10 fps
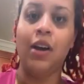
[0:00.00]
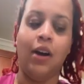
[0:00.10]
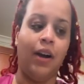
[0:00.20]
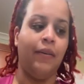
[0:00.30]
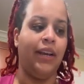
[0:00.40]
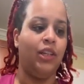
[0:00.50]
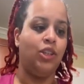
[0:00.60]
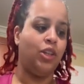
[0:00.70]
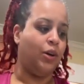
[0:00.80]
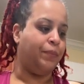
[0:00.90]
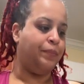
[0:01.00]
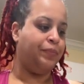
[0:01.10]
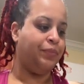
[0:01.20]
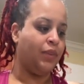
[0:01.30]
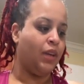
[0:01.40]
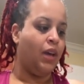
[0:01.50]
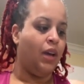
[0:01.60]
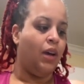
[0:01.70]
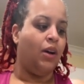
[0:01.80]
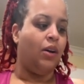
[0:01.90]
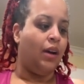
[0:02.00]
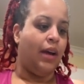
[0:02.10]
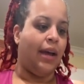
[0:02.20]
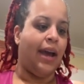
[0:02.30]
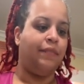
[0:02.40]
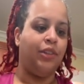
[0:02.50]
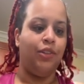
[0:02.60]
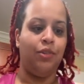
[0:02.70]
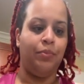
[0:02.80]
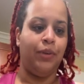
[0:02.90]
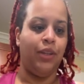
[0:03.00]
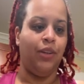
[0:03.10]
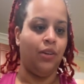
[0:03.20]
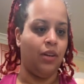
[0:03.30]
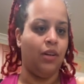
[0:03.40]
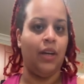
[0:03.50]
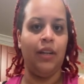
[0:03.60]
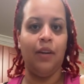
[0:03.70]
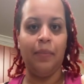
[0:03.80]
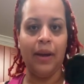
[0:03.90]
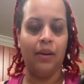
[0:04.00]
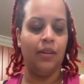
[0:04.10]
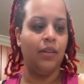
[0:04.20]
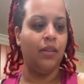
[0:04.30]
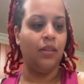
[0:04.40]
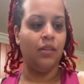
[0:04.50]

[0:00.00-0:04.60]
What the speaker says: All right, so after you put your onion powder,